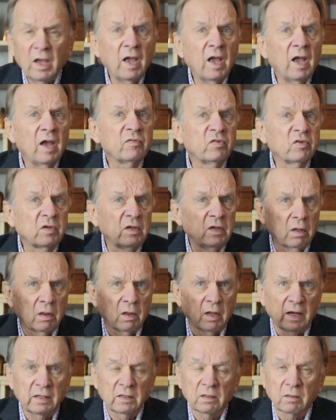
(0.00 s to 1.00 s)

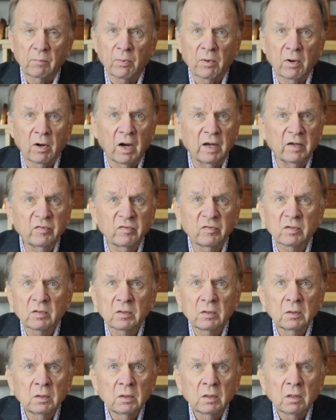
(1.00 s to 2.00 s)
escalate the
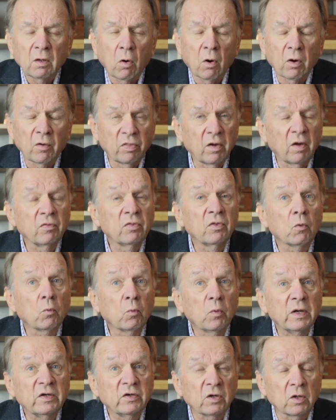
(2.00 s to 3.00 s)
price or the, the
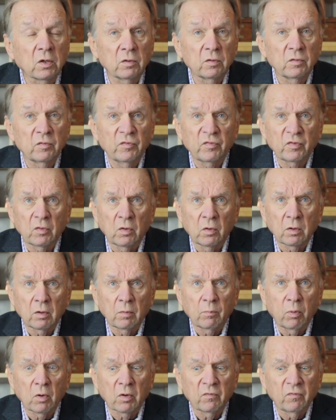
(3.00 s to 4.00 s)
returns on
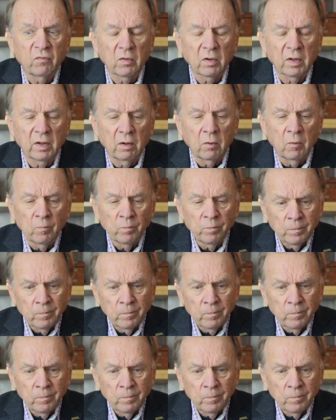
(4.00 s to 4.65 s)
our portfolio.